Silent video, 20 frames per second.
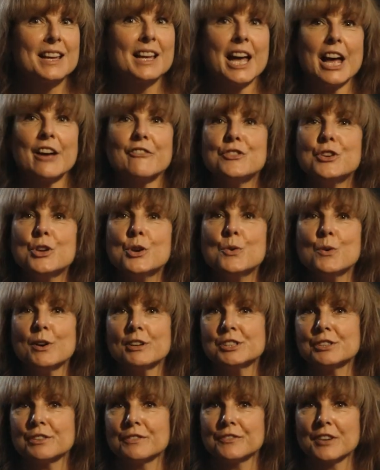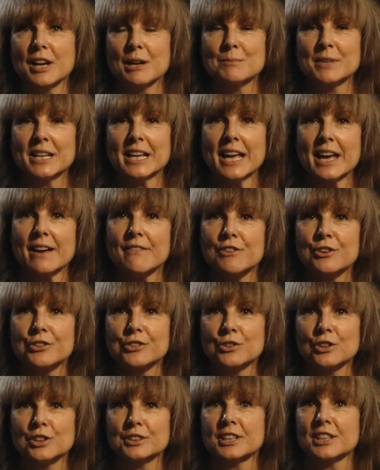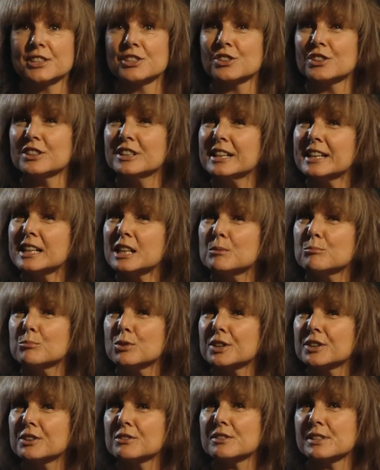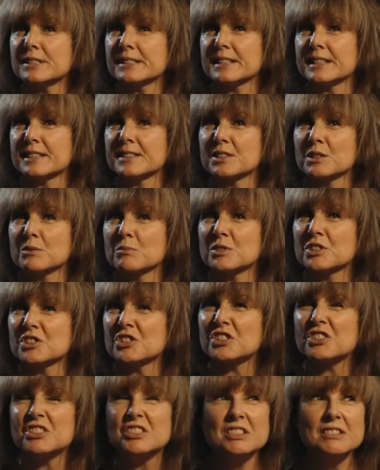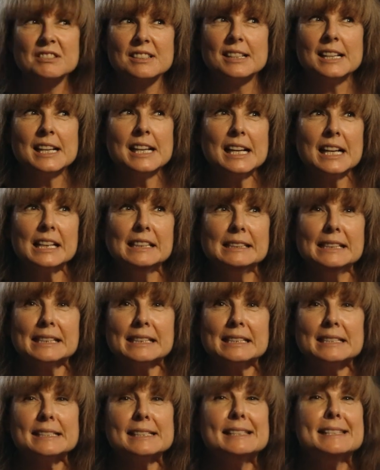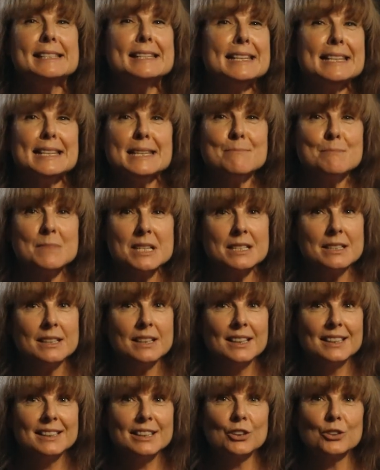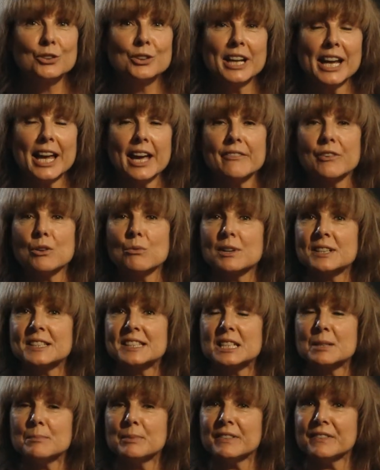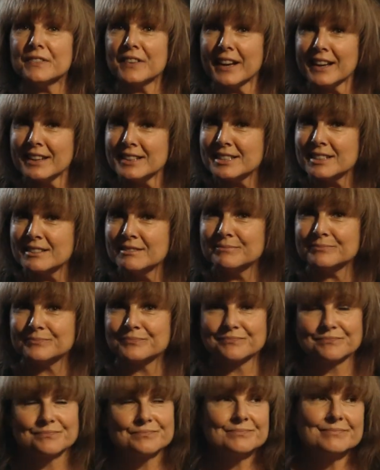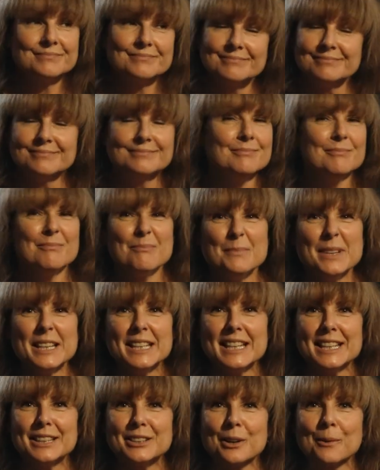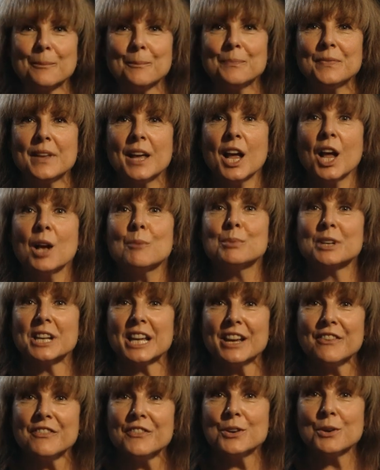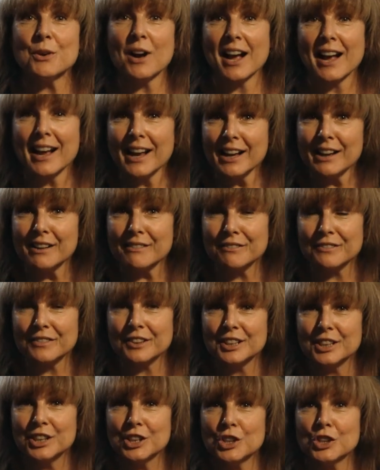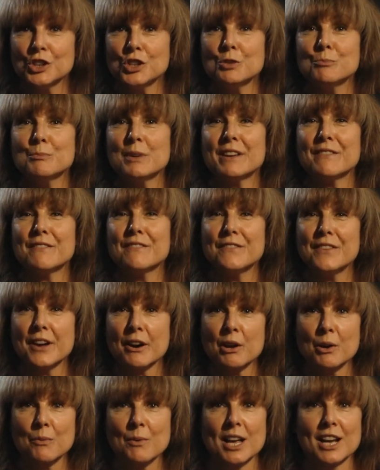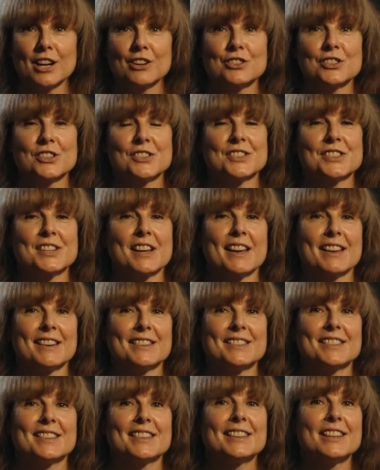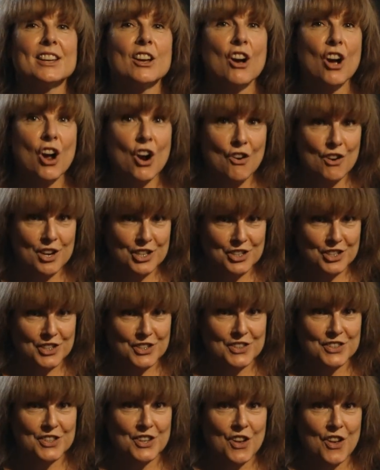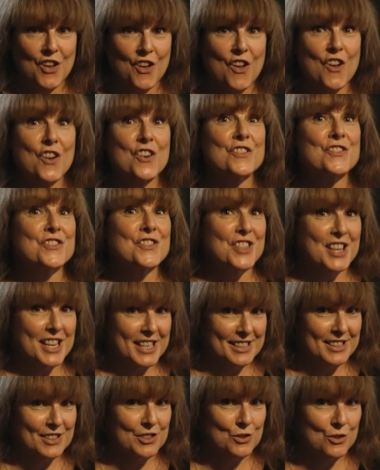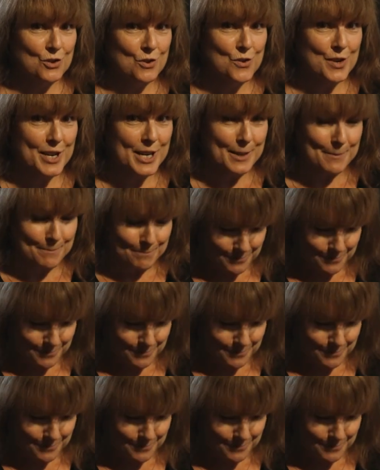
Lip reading: Have you and your family ever thought that your little brother or sister was just a little demon that only ever wants to be fed? Me neither. But if you have, you may very well understand the origins of this story.